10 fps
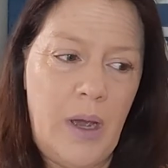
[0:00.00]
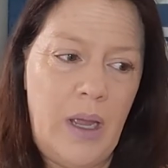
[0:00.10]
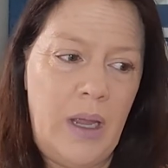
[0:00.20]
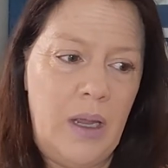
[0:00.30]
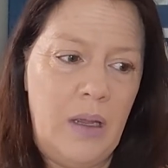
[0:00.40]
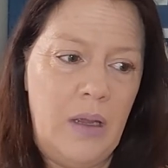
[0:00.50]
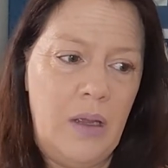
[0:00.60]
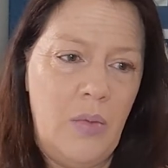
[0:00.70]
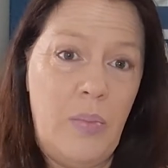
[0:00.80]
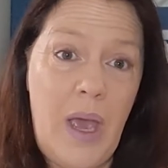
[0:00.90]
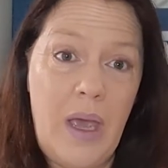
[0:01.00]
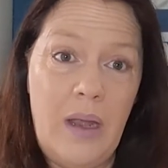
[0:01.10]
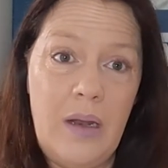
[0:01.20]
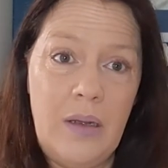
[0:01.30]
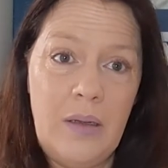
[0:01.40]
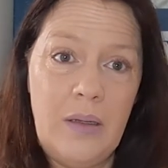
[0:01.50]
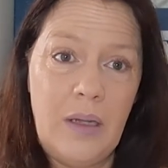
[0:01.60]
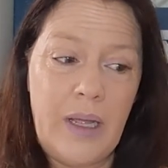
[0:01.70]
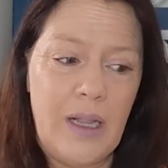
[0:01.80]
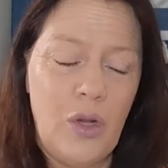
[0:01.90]
my bed,
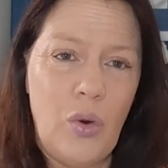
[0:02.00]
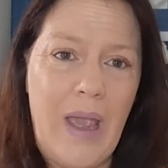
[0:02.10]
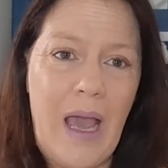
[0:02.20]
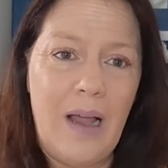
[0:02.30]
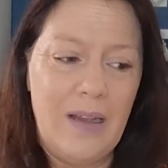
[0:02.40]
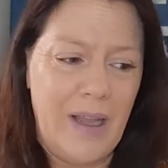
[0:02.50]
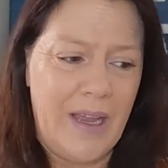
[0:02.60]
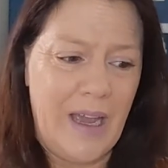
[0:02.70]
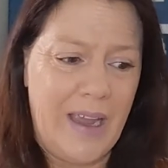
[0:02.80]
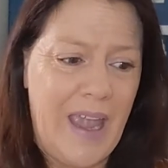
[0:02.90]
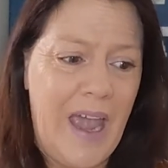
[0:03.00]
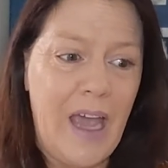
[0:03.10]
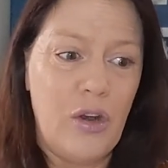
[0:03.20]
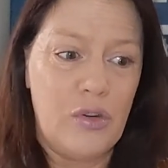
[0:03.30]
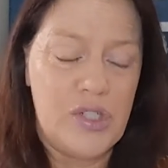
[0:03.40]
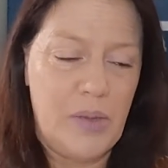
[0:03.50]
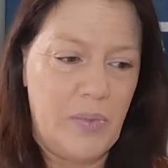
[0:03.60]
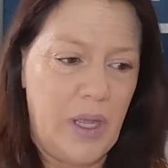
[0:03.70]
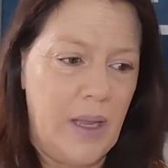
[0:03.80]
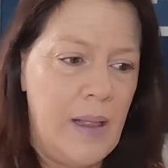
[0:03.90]
like a little cat, like a cat or
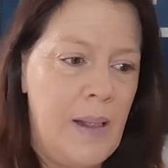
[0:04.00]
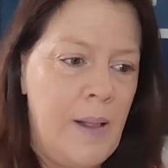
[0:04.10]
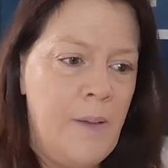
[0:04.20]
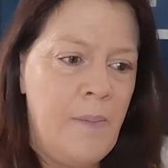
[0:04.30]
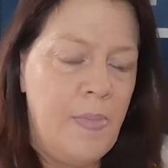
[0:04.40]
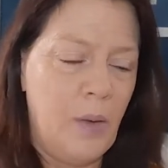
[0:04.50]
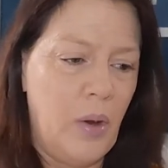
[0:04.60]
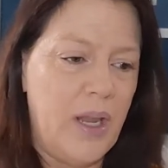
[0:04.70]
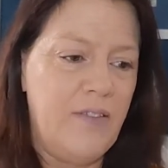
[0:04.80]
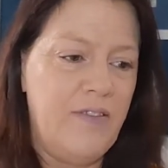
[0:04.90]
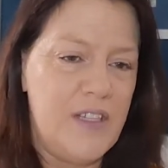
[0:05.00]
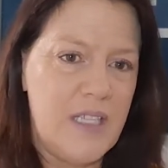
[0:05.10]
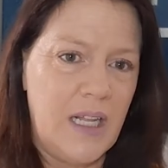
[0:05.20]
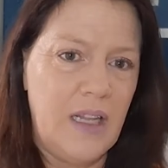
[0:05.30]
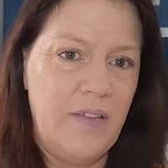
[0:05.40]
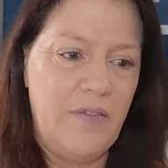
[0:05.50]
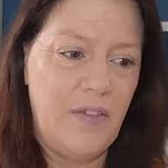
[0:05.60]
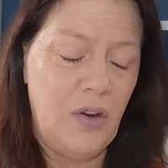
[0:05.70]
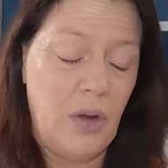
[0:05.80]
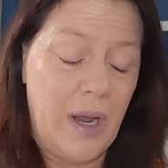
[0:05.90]
something, or I could physically,
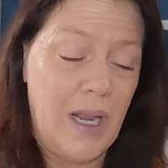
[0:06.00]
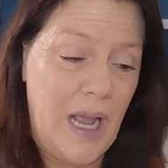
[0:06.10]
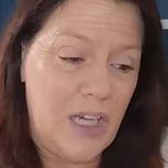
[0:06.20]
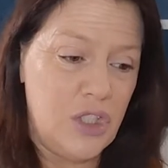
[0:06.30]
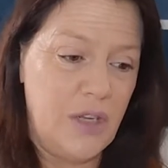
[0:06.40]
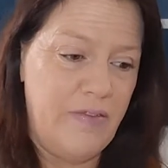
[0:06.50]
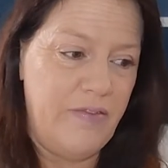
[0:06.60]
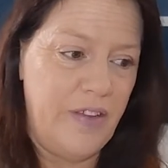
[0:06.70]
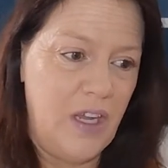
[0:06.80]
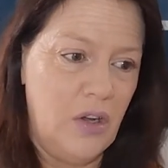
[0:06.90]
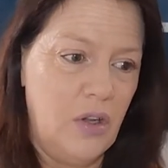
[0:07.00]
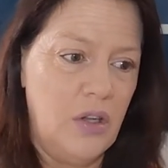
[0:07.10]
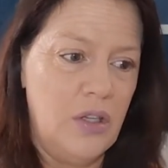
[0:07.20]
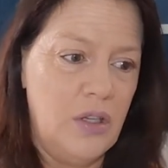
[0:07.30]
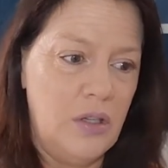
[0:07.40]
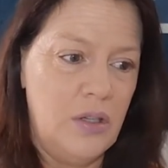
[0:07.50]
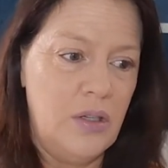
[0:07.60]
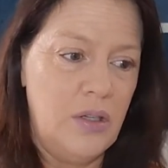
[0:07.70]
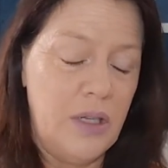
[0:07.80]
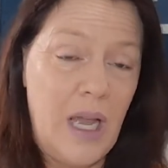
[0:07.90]
or I could actually feel,
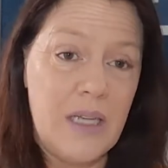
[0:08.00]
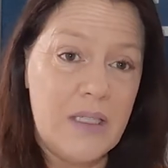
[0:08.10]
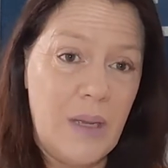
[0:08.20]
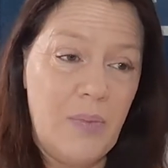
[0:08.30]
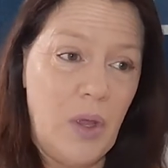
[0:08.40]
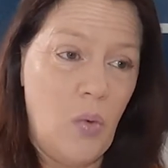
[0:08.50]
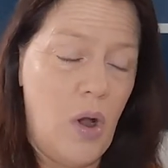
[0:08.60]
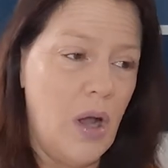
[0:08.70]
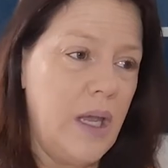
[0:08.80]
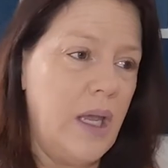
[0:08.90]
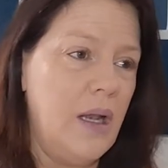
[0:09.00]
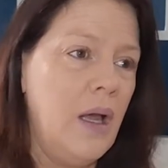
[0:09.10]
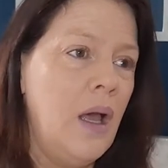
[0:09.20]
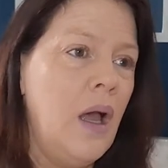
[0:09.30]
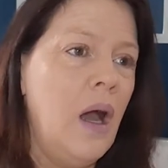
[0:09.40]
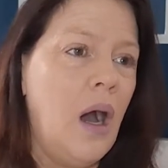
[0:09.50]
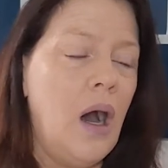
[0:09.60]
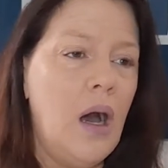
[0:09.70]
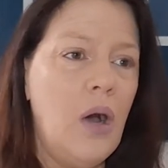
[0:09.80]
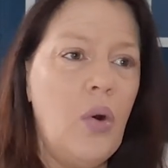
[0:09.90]
yeah, something walking,
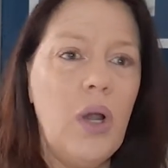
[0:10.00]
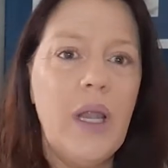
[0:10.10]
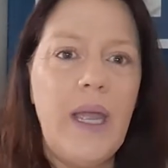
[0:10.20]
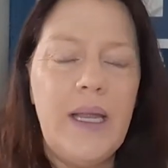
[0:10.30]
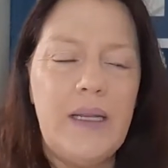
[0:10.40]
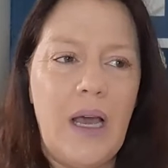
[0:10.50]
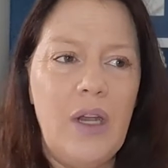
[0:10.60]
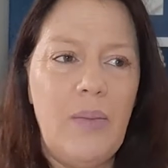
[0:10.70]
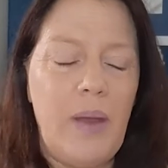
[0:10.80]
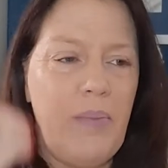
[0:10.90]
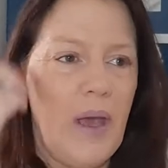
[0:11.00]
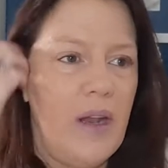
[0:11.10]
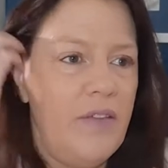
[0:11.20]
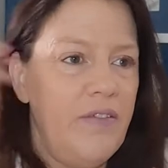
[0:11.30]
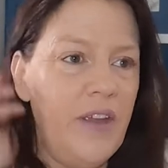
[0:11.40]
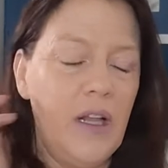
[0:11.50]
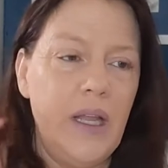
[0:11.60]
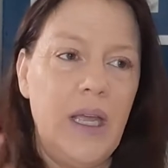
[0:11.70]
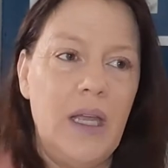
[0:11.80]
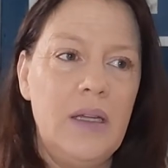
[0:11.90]
uh, or laying down in my bed and
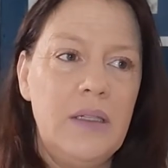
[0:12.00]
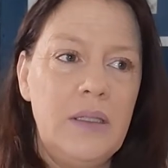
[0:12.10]
feeling,